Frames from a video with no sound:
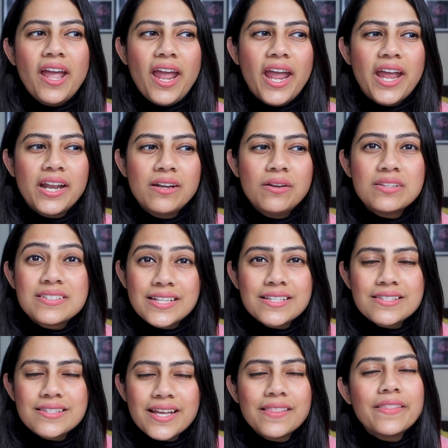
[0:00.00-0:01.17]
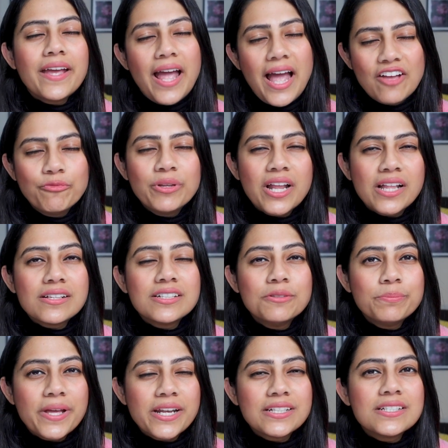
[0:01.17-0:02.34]
And since then, there have been other
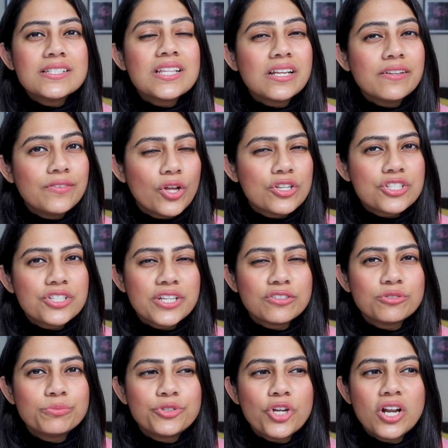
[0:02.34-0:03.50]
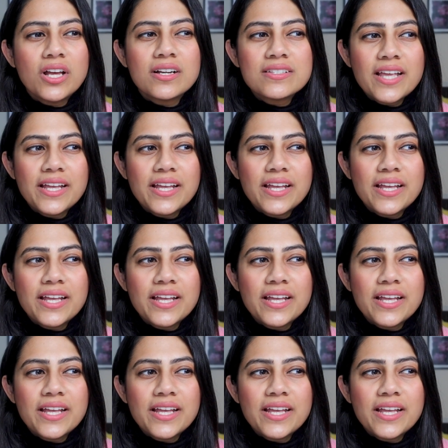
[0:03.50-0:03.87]
competitors that have launched their own products.